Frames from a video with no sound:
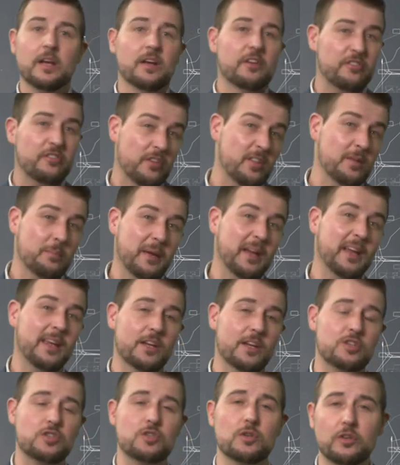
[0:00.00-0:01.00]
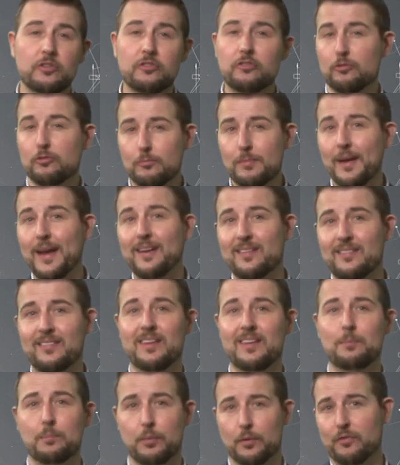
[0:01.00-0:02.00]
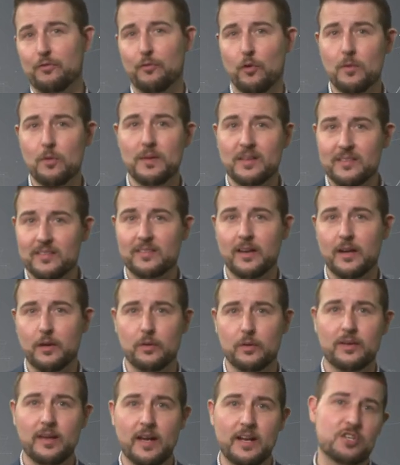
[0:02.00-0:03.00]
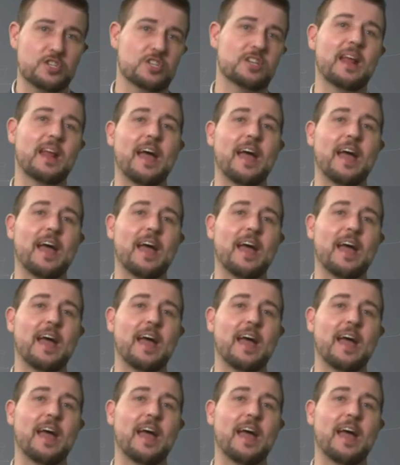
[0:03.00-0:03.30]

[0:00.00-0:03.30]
So the big issue is you may see performance degradation